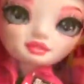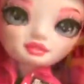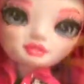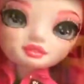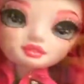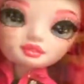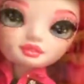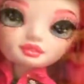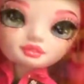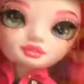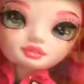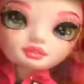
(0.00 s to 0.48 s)

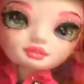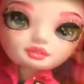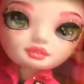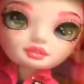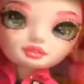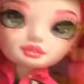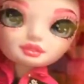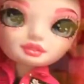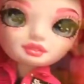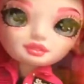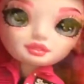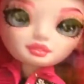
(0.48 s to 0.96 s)
drew me
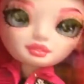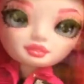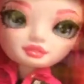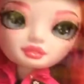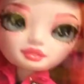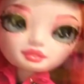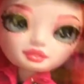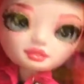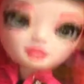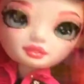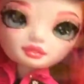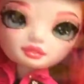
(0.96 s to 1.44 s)
in
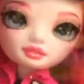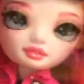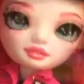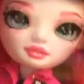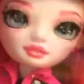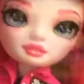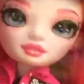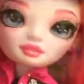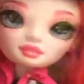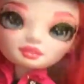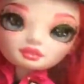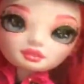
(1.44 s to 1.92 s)

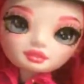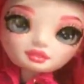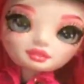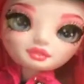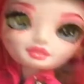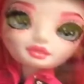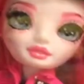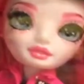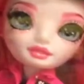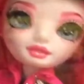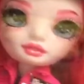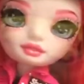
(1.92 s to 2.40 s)
were the
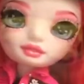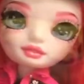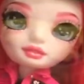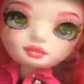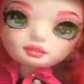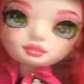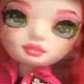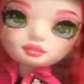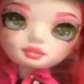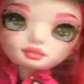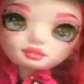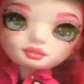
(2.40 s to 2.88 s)
Shadow High
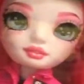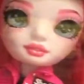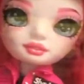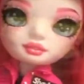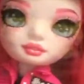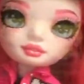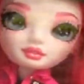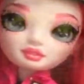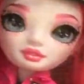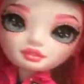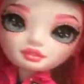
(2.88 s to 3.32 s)
ones.